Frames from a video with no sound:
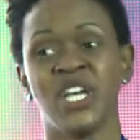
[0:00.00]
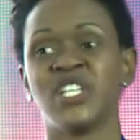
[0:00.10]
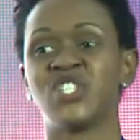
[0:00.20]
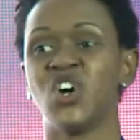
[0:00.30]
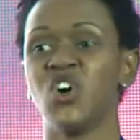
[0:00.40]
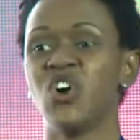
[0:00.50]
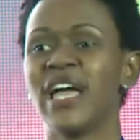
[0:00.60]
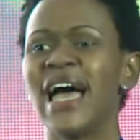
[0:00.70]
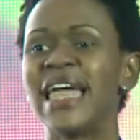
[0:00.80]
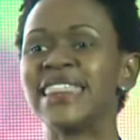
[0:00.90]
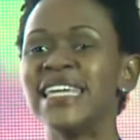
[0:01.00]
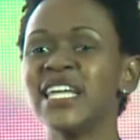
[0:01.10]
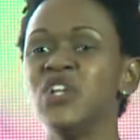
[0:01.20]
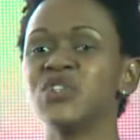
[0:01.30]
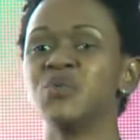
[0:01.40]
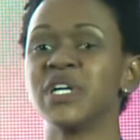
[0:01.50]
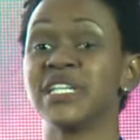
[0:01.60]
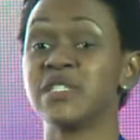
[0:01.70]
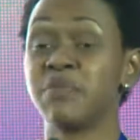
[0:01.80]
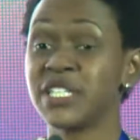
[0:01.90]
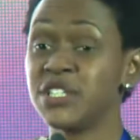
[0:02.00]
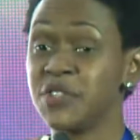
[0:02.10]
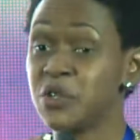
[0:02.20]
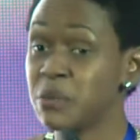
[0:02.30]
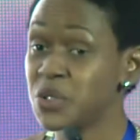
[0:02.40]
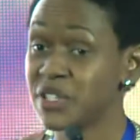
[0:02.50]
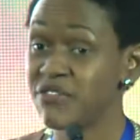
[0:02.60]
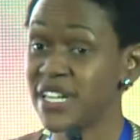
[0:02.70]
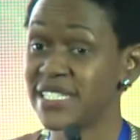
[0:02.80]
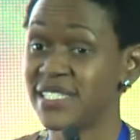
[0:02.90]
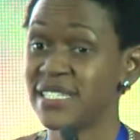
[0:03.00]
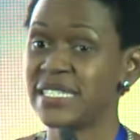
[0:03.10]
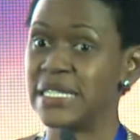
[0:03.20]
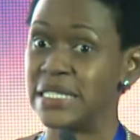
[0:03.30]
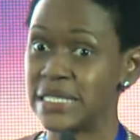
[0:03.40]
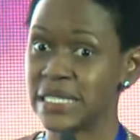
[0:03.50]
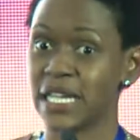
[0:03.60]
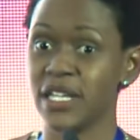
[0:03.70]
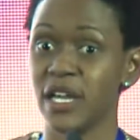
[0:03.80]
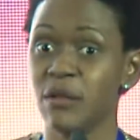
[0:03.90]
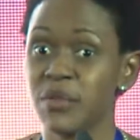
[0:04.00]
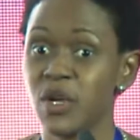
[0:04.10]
So I think it looks weird, especially if you go up to an investor and say, listen, can you help me